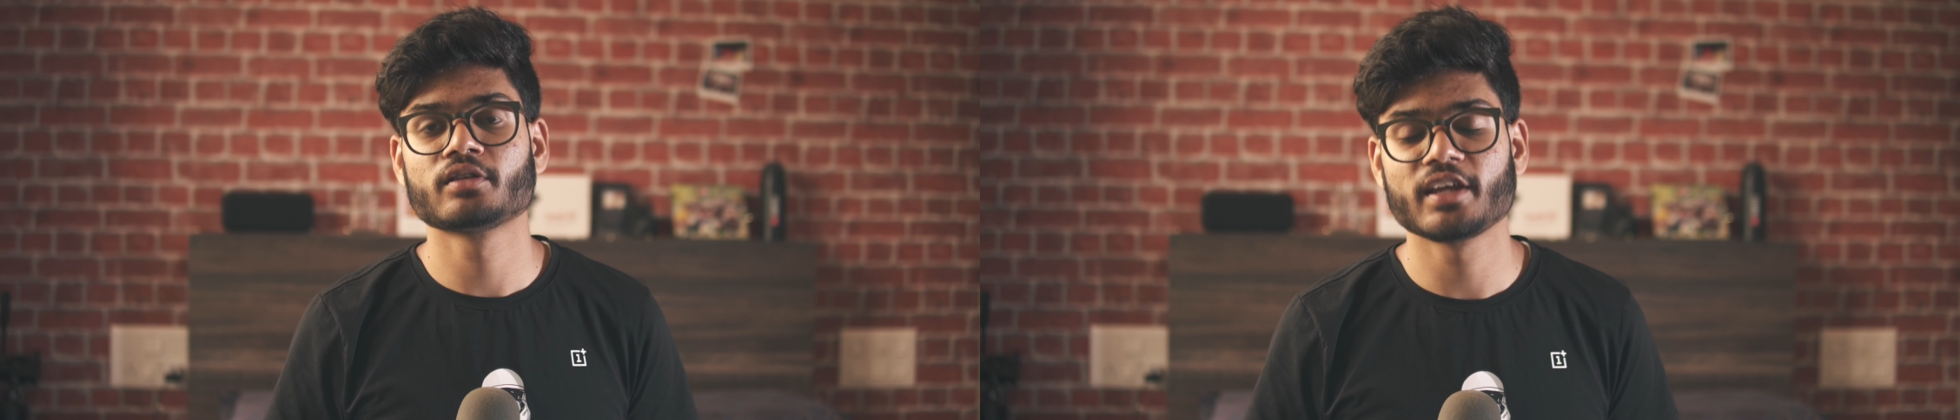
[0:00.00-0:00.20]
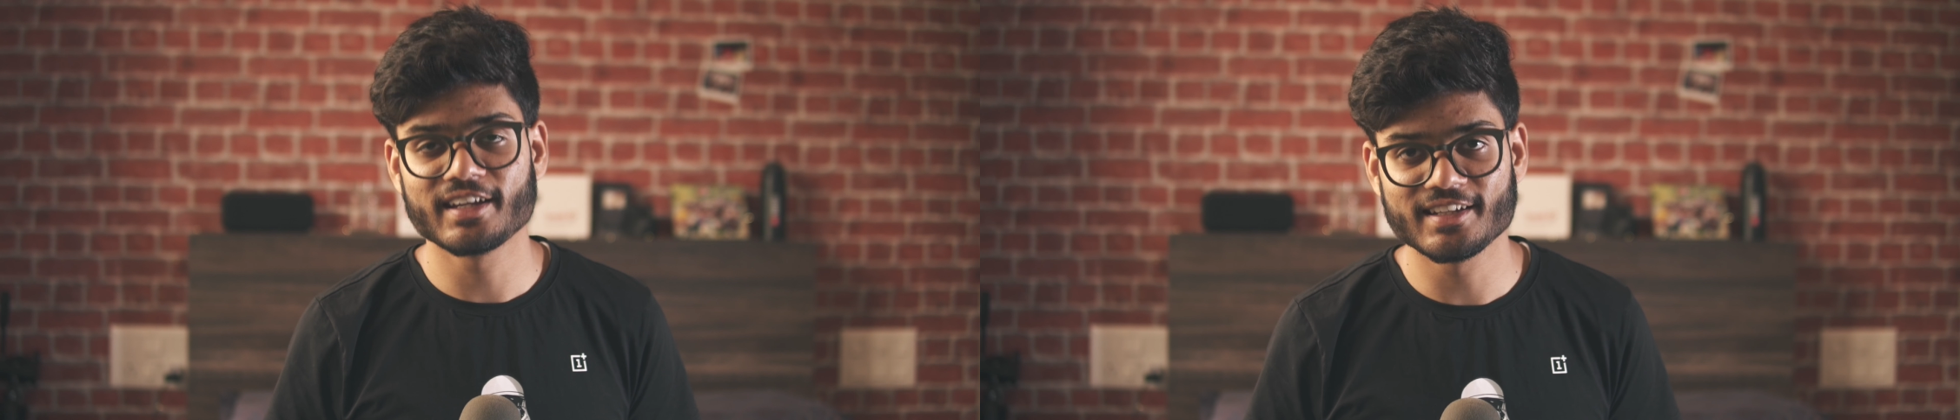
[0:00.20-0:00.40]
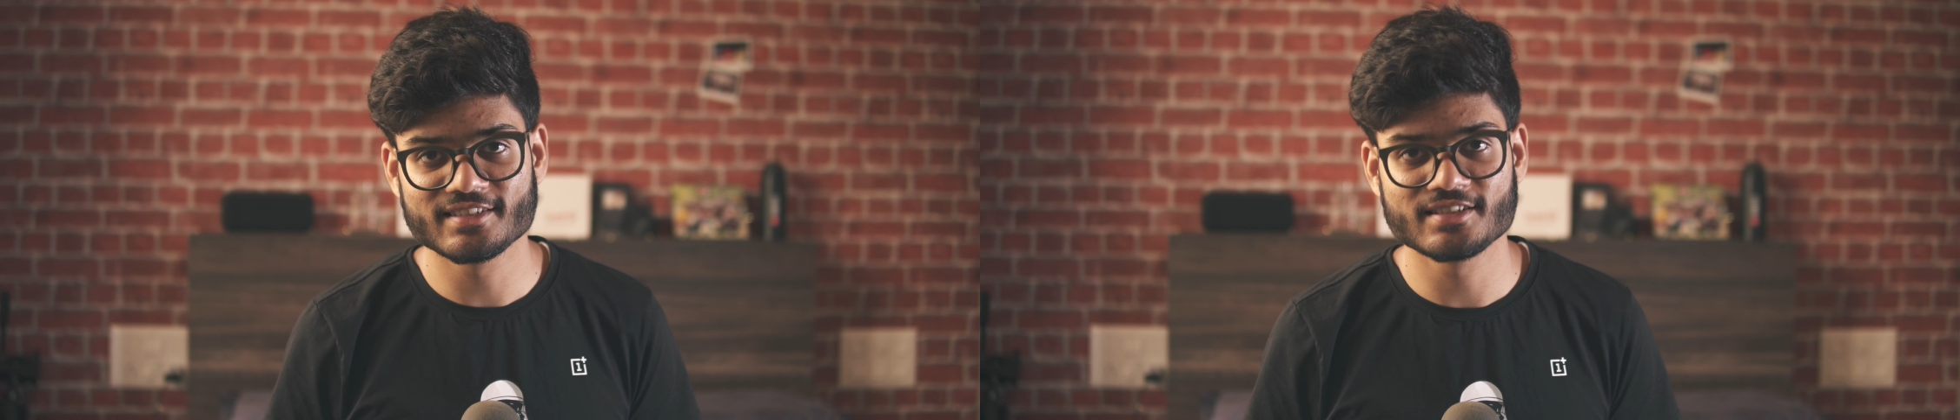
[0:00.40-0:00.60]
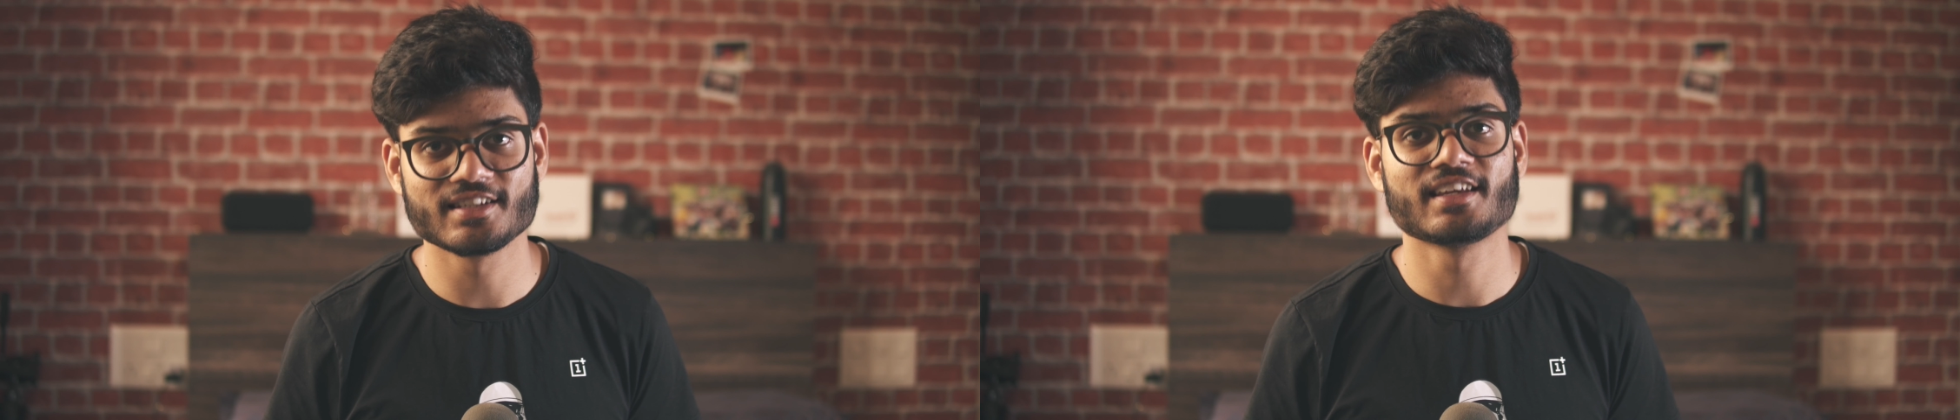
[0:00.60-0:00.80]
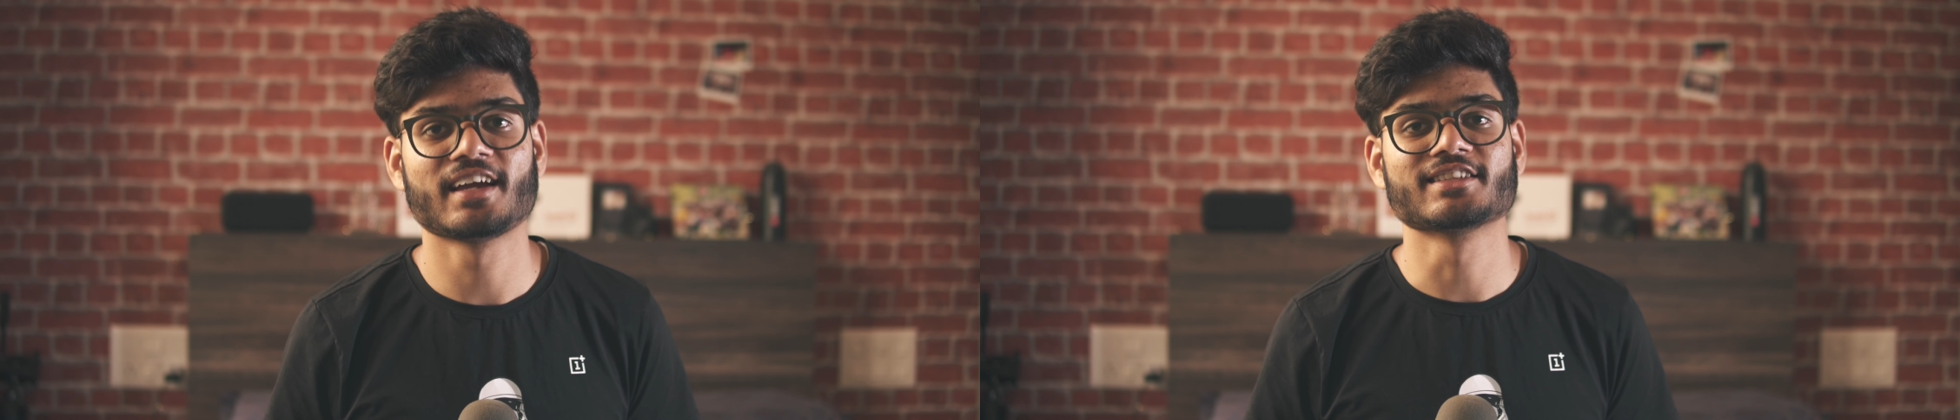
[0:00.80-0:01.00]
Take it
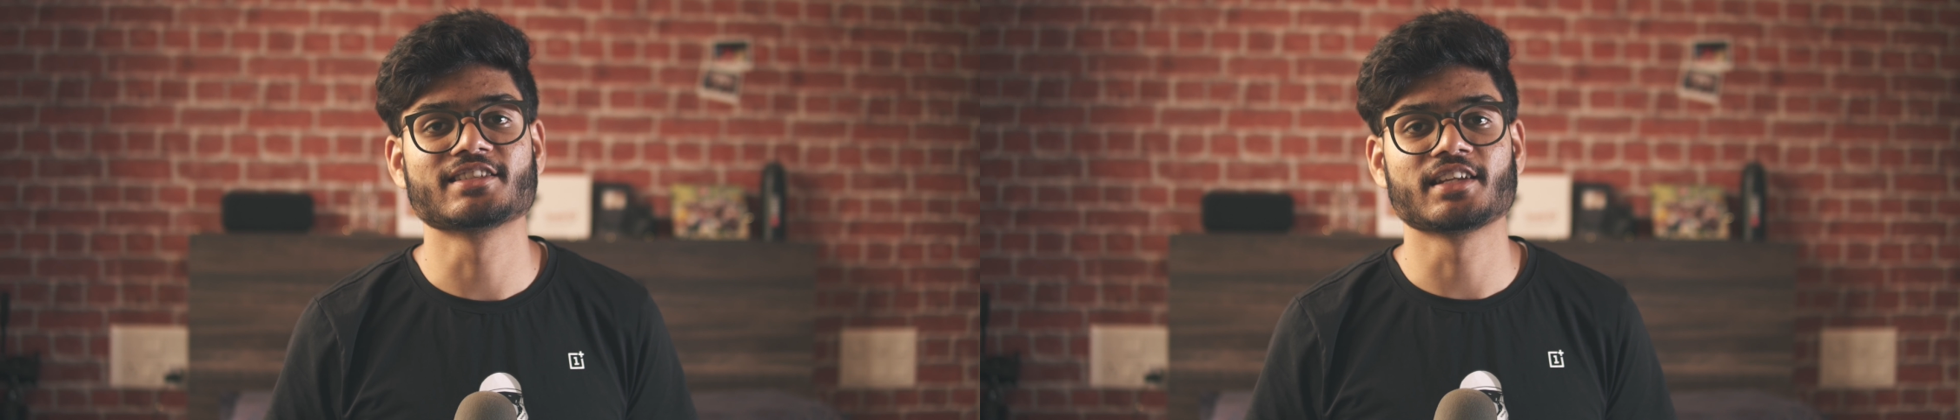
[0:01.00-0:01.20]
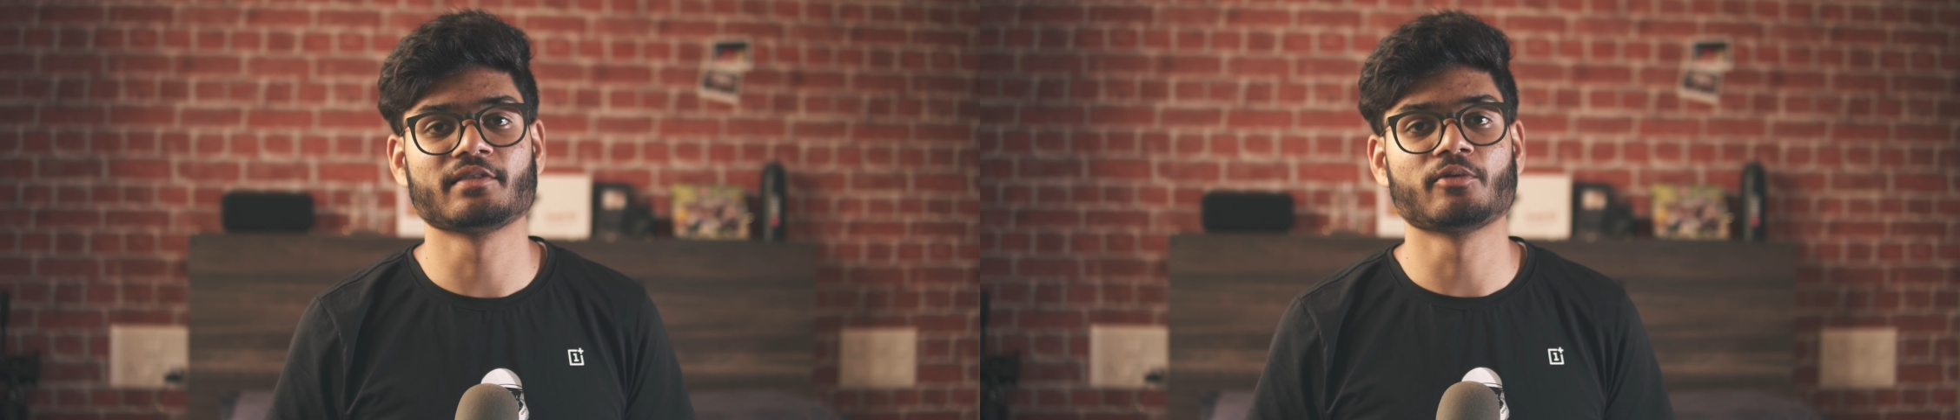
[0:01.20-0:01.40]
easy and stay